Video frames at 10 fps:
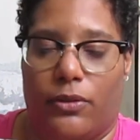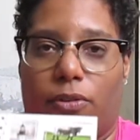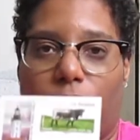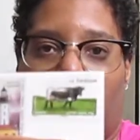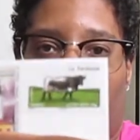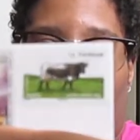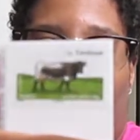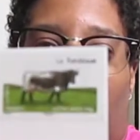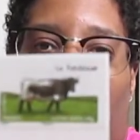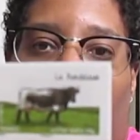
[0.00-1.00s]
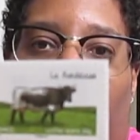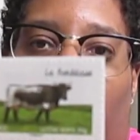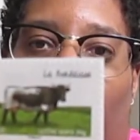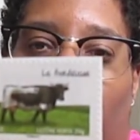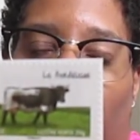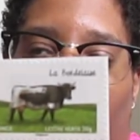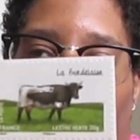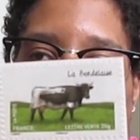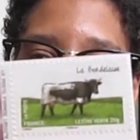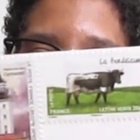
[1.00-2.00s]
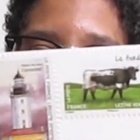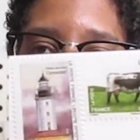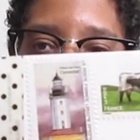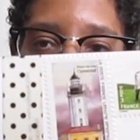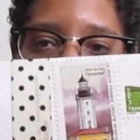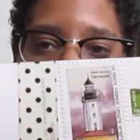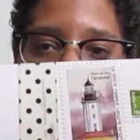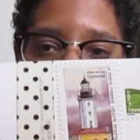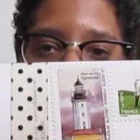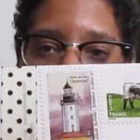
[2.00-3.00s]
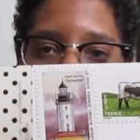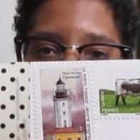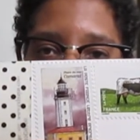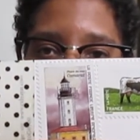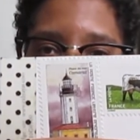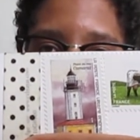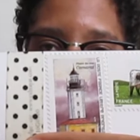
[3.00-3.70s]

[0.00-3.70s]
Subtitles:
the stamp and the washi